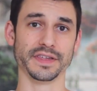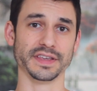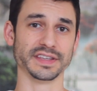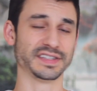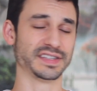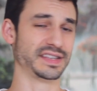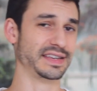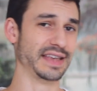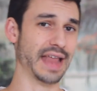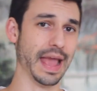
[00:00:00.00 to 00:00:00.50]

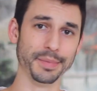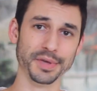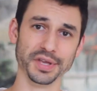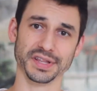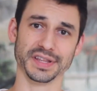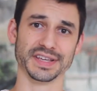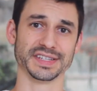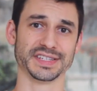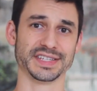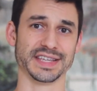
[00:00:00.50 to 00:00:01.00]
this
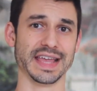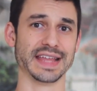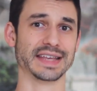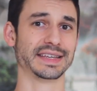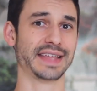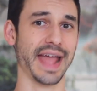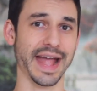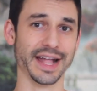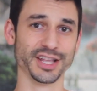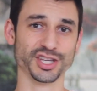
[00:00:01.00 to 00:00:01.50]
nebulous,
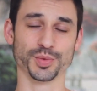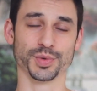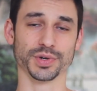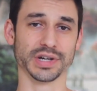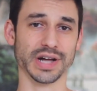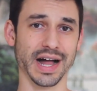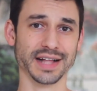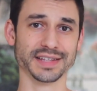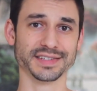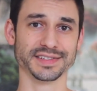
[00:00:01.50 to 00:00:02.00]
intangible
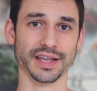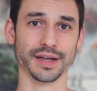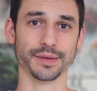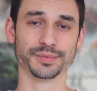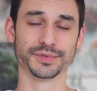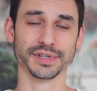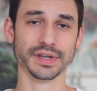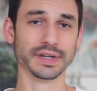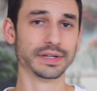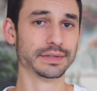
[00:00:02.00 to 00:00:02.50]

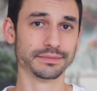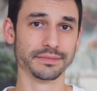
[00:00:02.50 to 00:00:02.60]
concept,